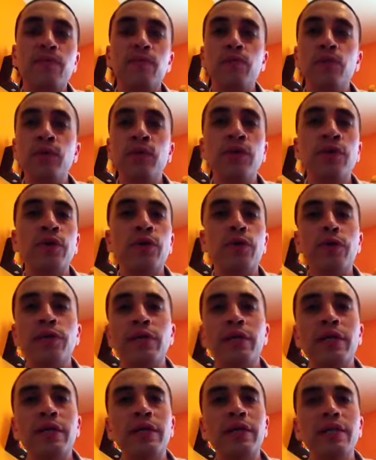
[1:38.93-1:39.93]
nerd
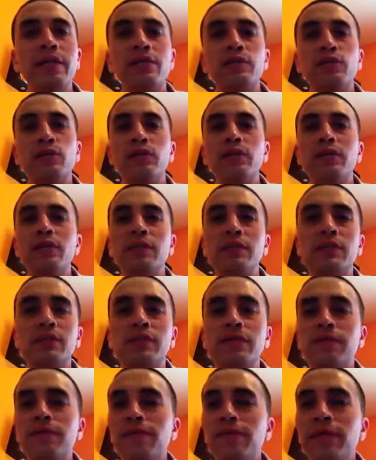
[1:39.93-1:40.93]
or geek interest
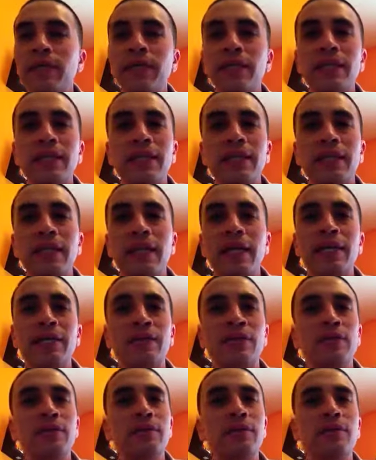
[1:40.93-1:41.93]
of anything that I
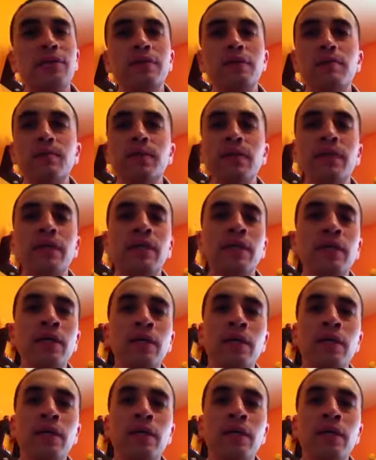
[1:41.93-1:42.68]
do, so to speak.